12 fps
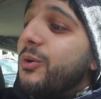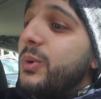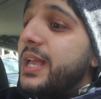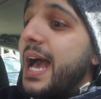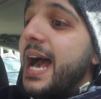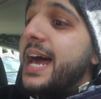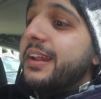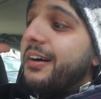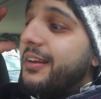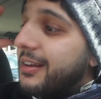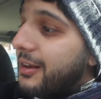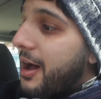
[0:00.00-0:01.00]
We had
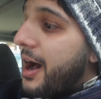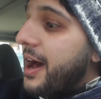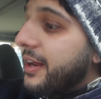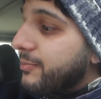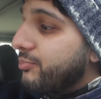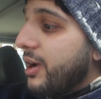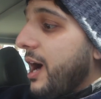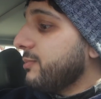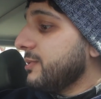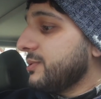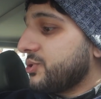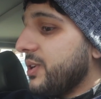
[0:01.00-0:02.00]
a lot of
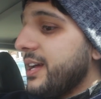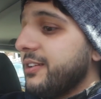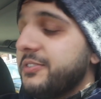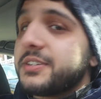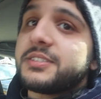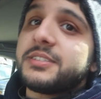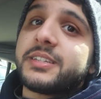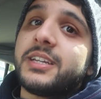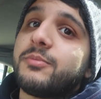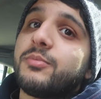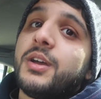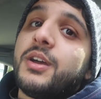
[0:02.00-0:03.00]
problems trying to fix this key.